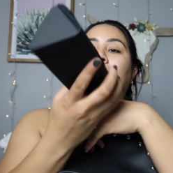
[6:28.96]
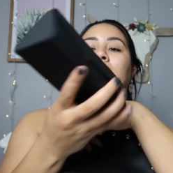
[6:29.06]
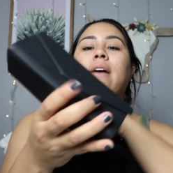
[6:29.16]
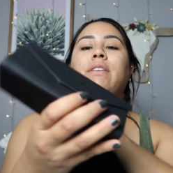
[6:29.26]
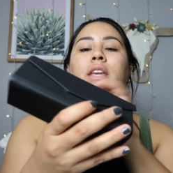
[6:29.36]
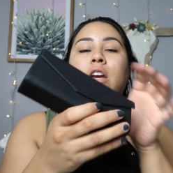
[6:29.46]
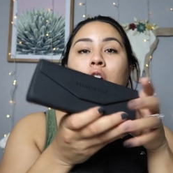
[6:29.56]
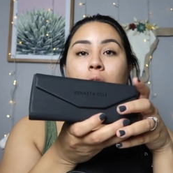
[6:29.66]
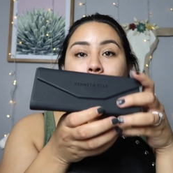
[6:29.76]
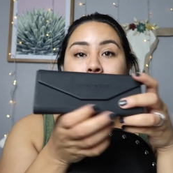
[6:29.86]
I have in here
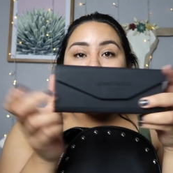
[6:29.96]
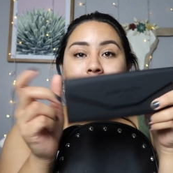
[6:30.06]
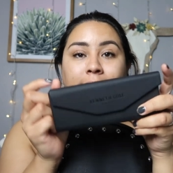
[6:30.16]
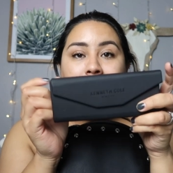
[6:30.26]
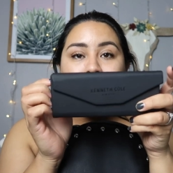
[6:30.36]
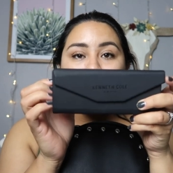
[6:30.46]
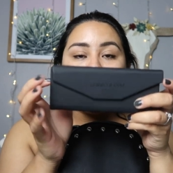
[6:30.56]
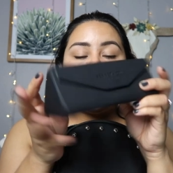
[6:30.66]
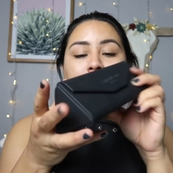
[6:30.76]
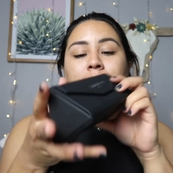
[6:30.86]
are my
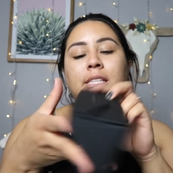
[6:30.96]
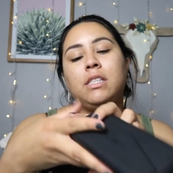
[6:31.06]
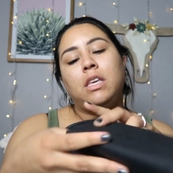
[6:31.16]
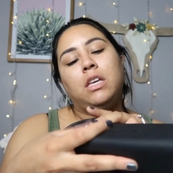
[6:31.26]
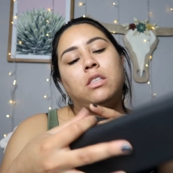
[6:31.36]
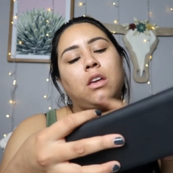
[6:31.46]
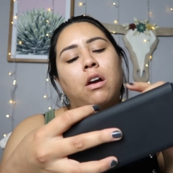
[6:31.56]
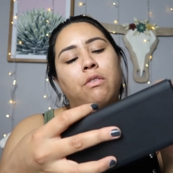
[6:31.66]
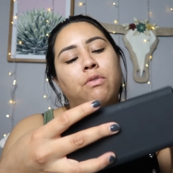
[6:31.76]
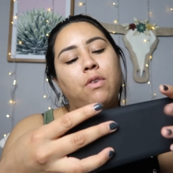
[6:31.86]
glasses. These
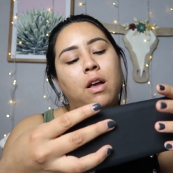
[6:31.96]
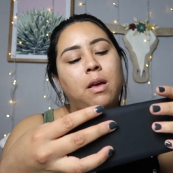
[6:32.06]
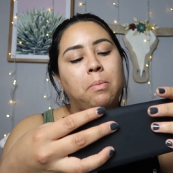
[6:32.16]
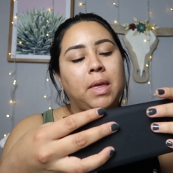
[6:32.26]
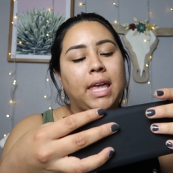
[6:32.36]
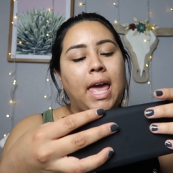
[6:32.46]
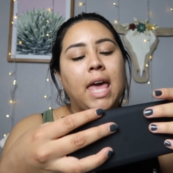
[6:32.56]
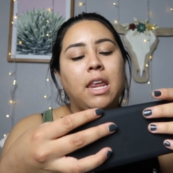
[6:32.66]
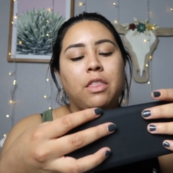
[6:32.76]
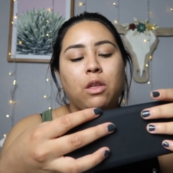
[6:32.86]
are from
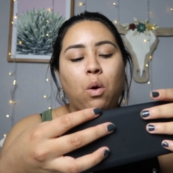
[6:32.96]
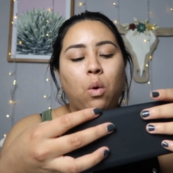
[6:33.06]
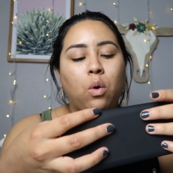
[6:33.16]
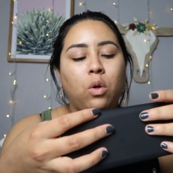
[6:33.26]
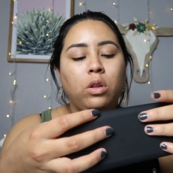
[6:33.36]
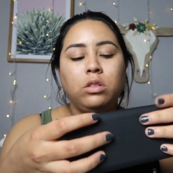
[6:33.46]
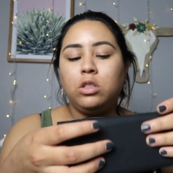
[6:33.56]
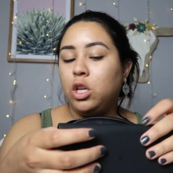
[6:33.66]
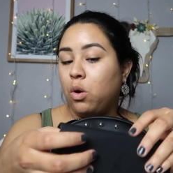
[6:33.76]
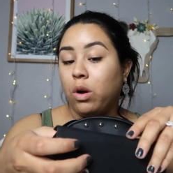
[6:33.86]
Kenneth Cole,
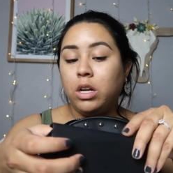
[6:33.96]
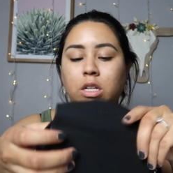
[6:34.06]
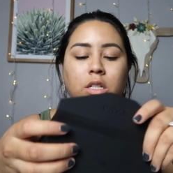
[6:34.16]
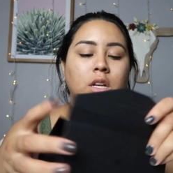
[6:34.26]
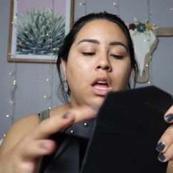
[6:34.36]
New York.